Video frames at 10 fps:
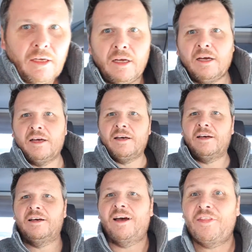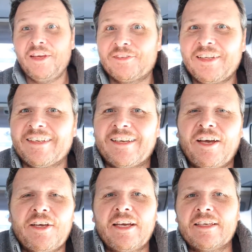I think I've done it.
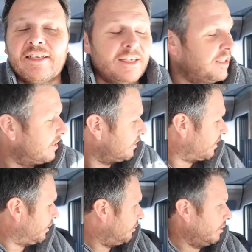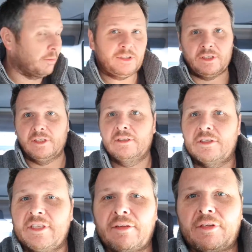Okay, so, oh actually, I
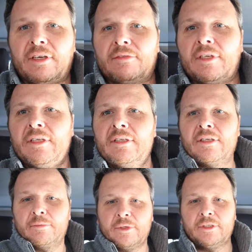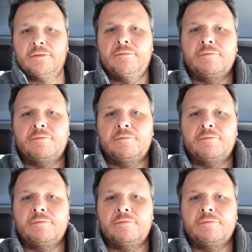say I think I've done it. Let me...